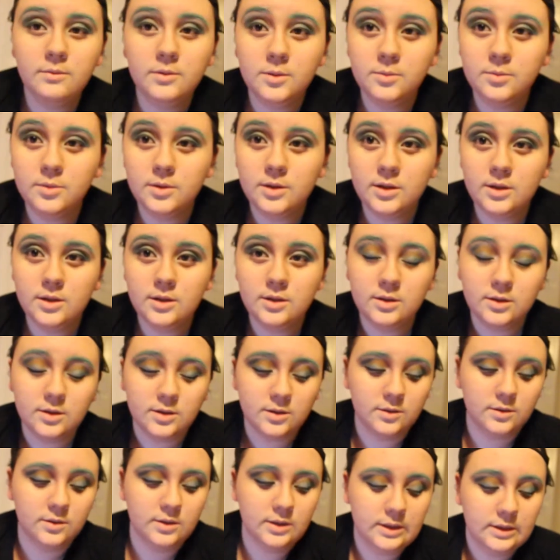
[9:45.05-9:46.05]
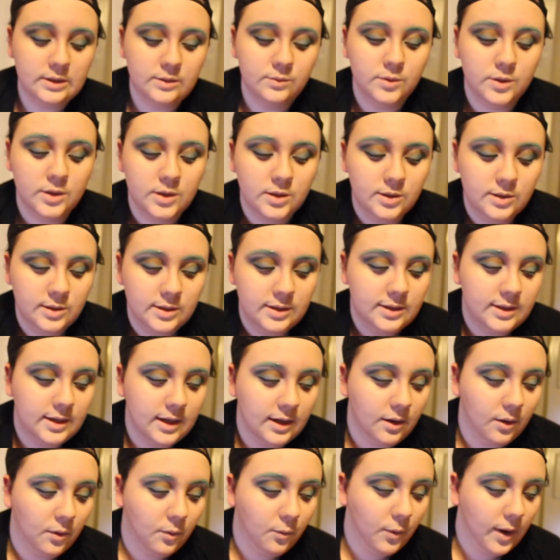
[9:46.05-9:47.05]
What we're going to do is we're going to
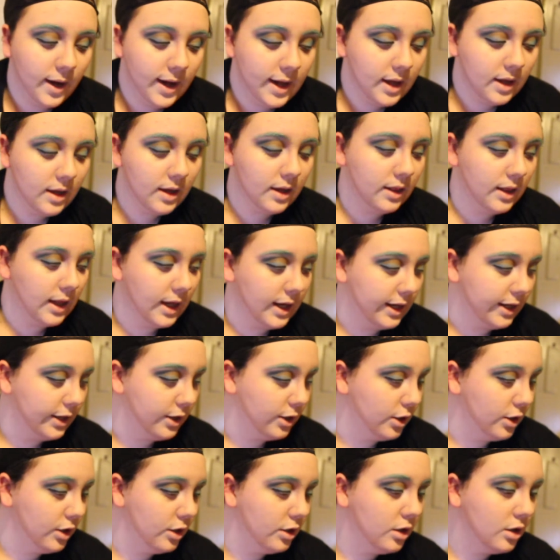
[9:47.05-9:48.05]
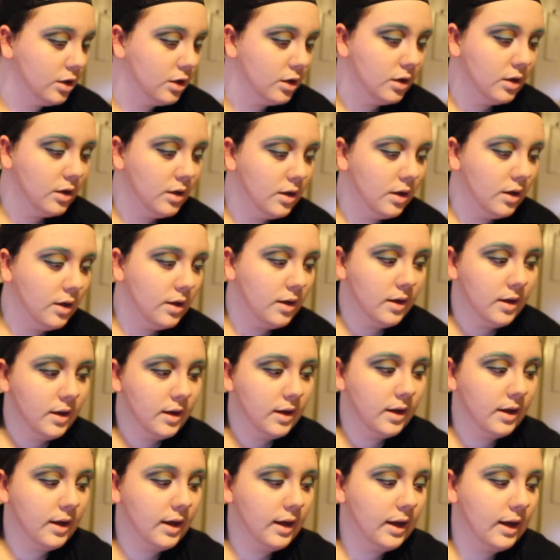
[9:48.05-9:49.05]
take a white liner,
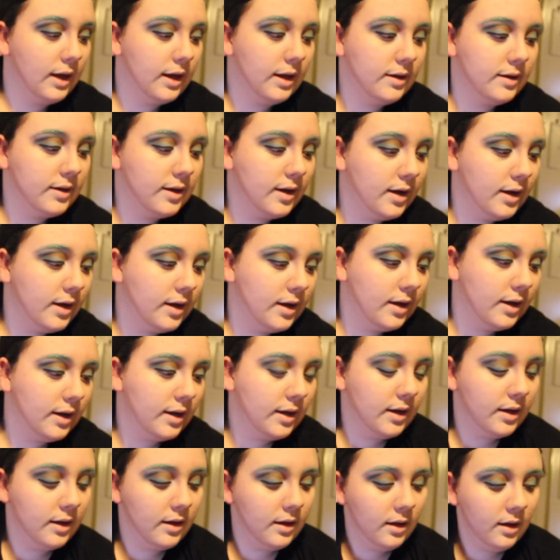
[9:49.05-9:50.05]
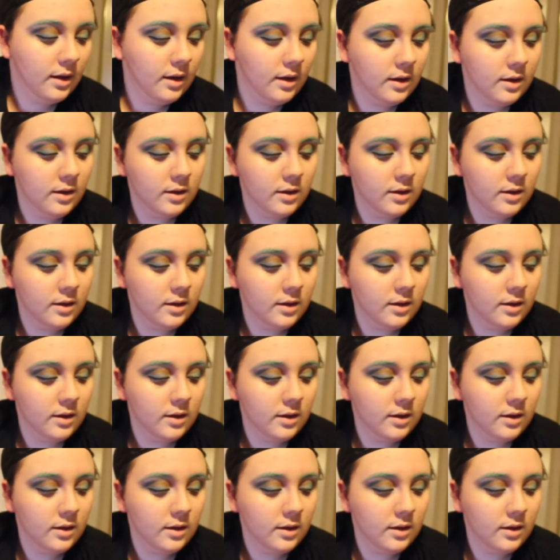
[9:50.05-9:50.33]
and I